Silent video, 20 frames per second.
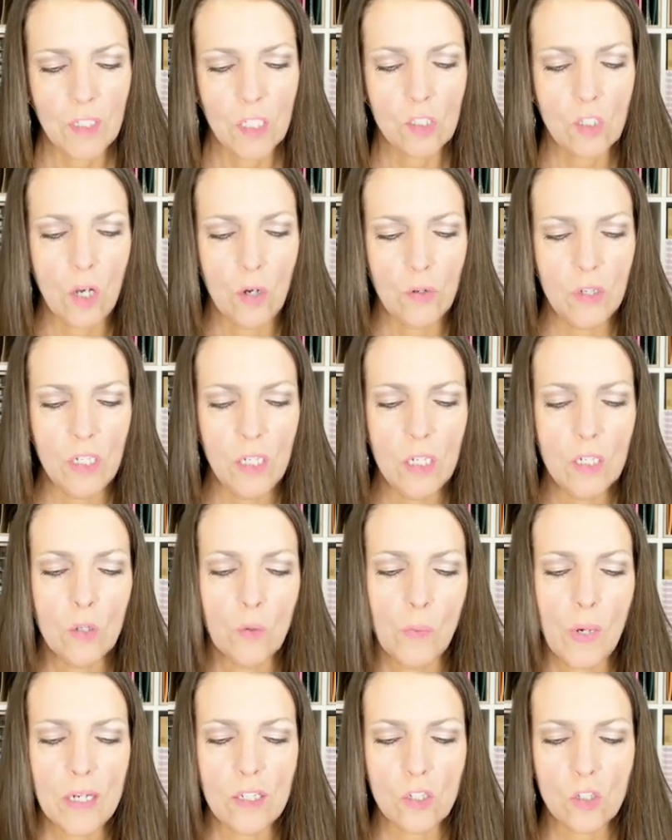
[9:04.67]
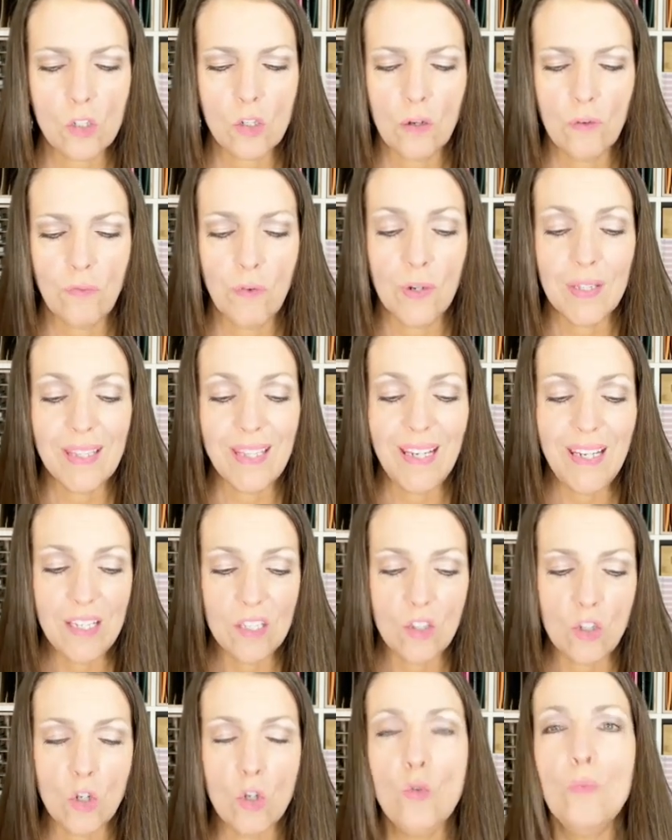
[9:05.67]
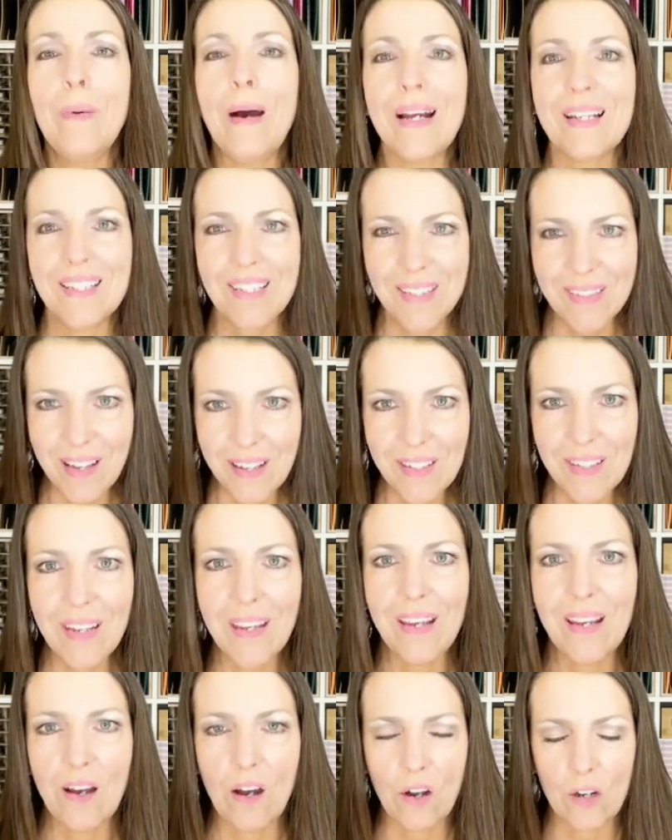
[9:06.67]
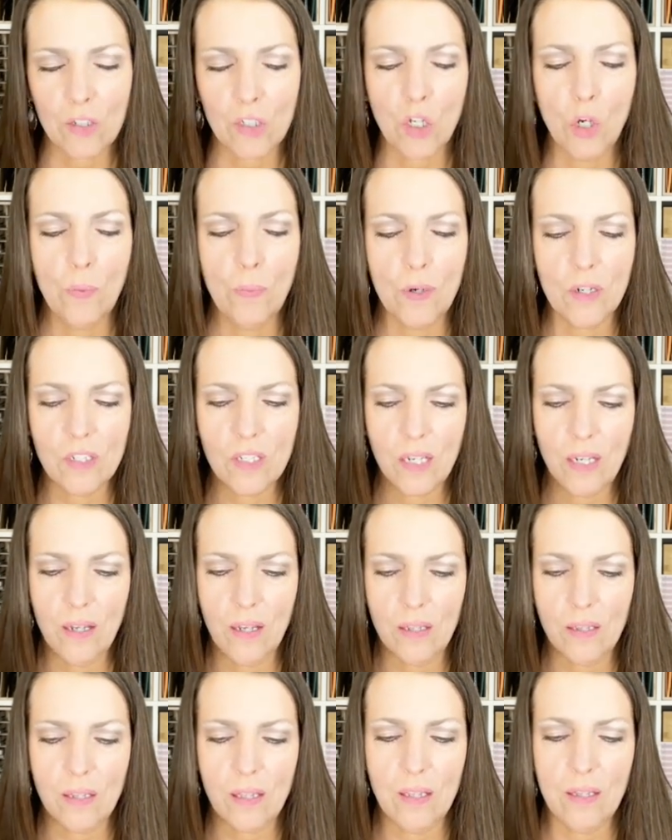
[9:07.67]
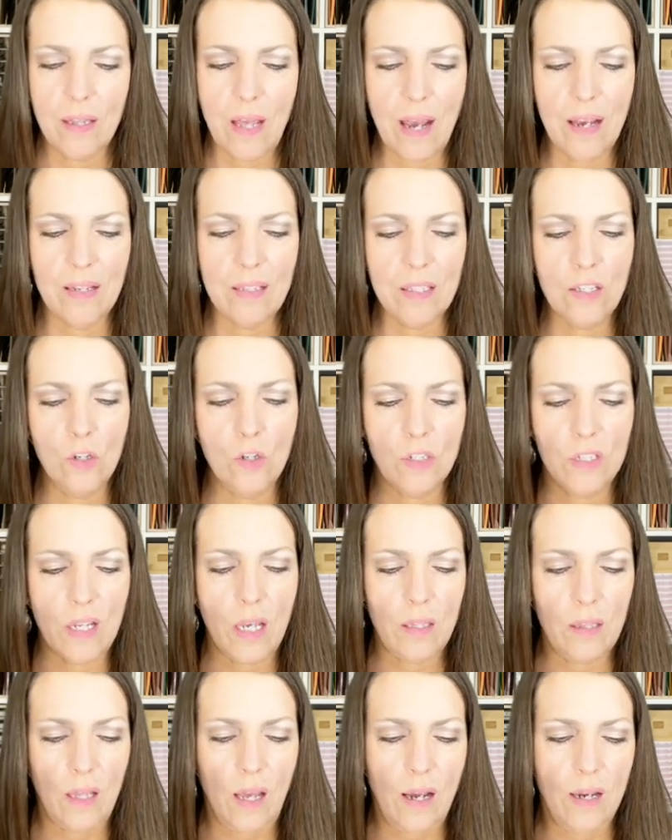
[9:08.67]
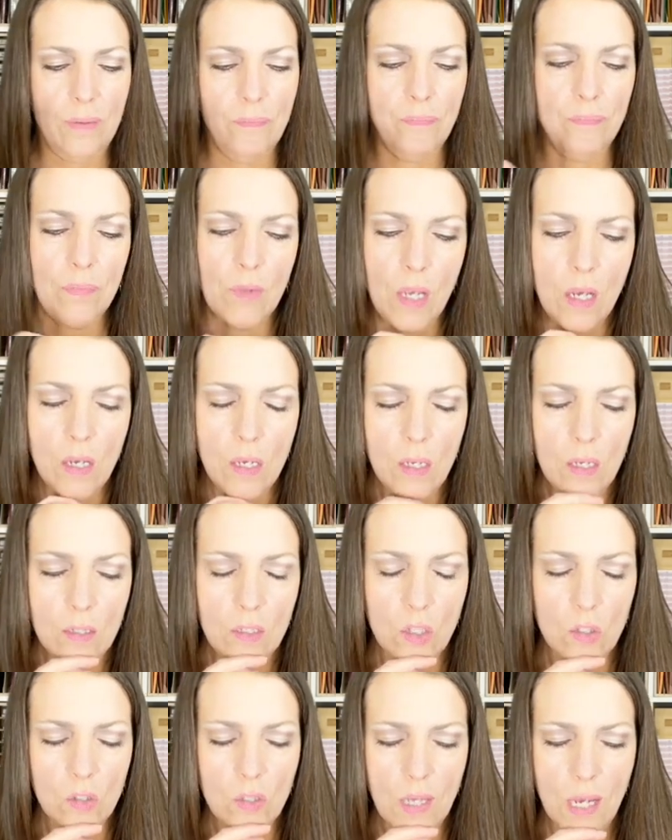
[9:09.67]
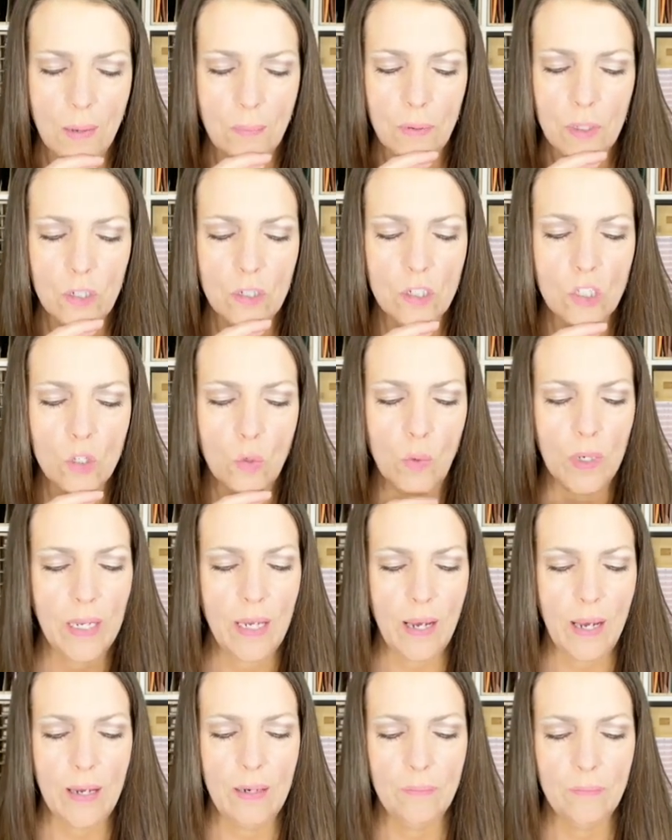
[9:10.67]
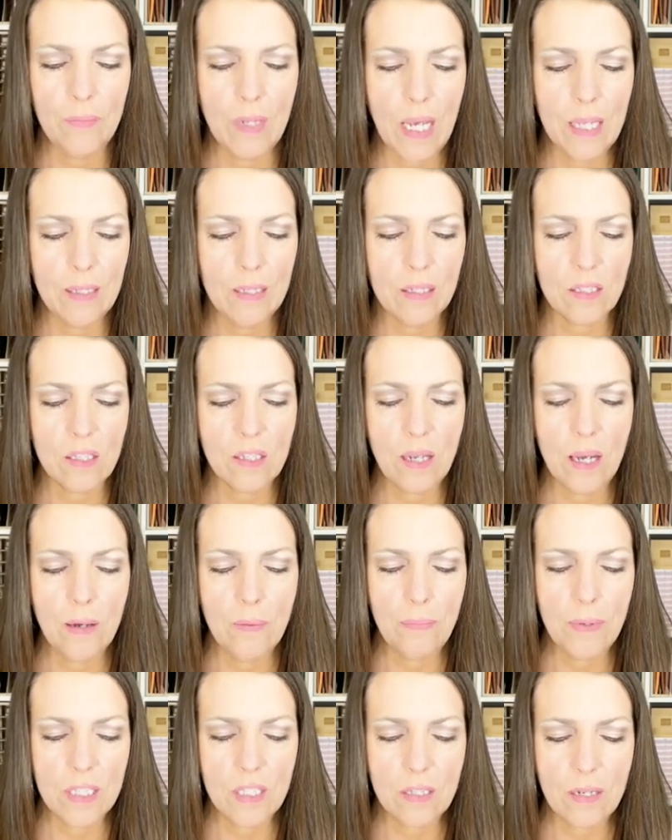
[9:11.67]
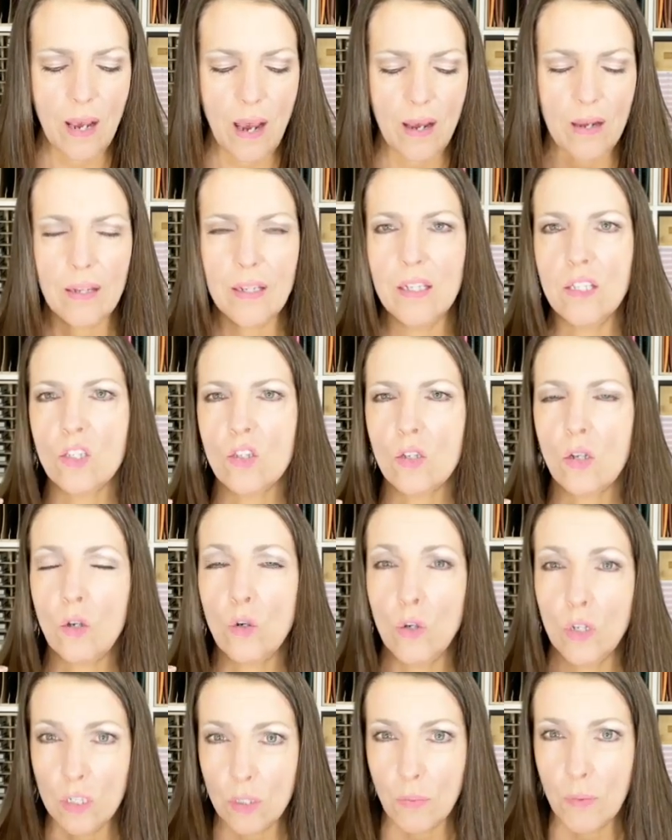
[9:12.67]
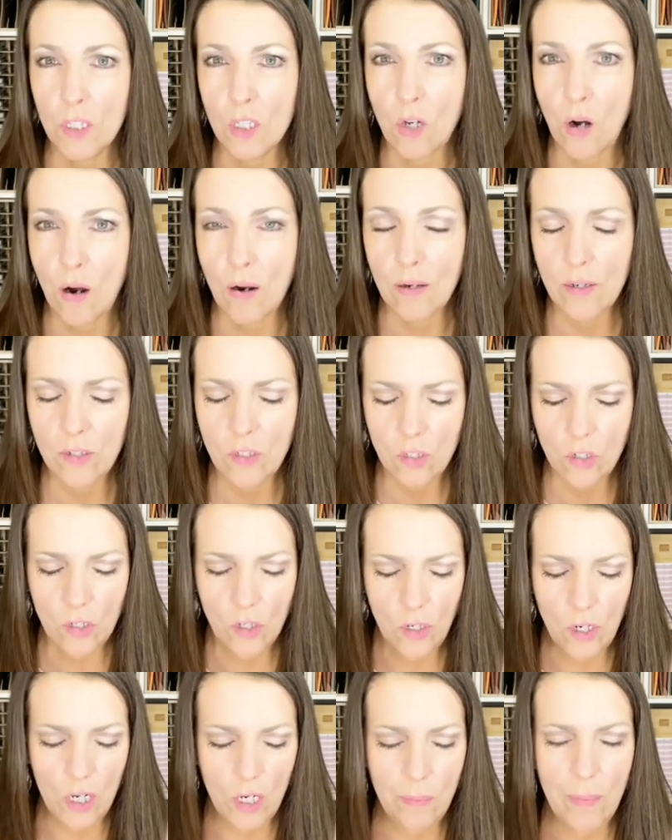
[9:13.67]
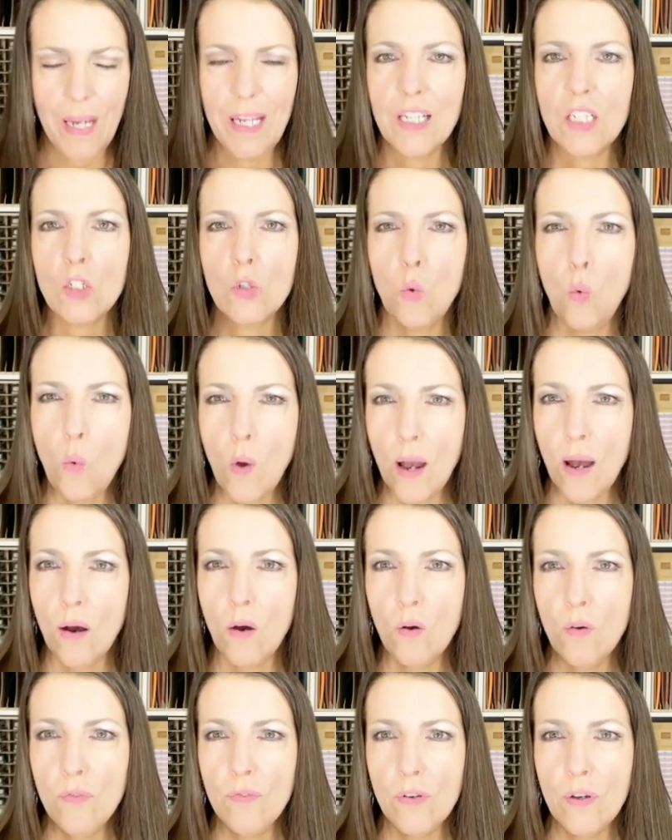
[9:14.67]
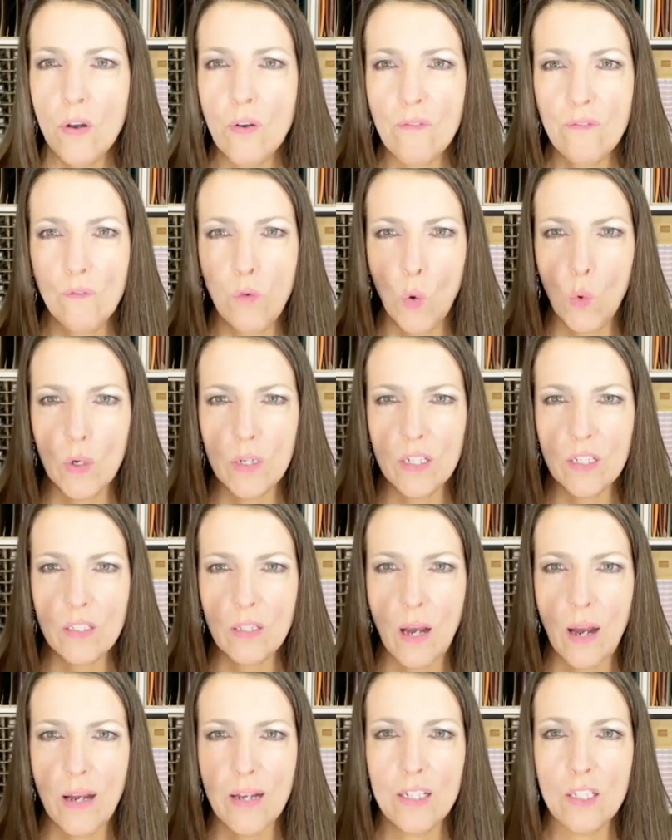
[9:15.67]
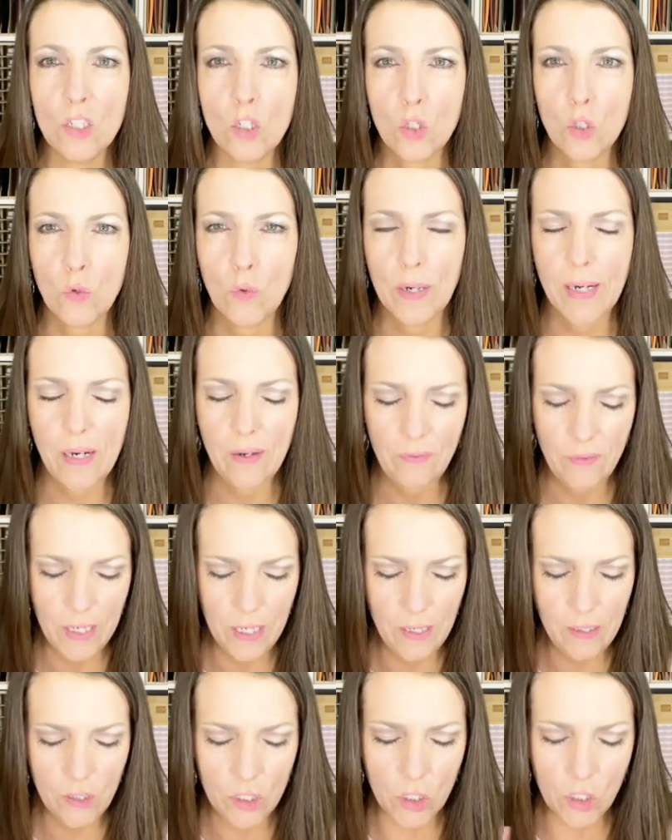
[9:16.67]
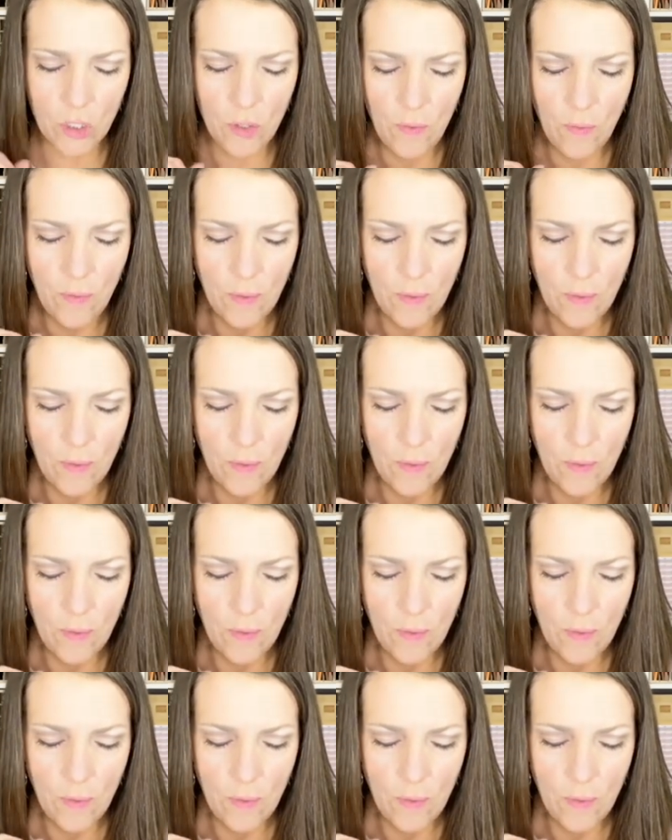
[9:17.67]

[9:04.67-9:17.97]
so you need to register for these two by Sunday, October 10th. That is your deadline. So sampler is 28. And then stamp a stack is Christmas cards. You're going to make 12, four designs, three of each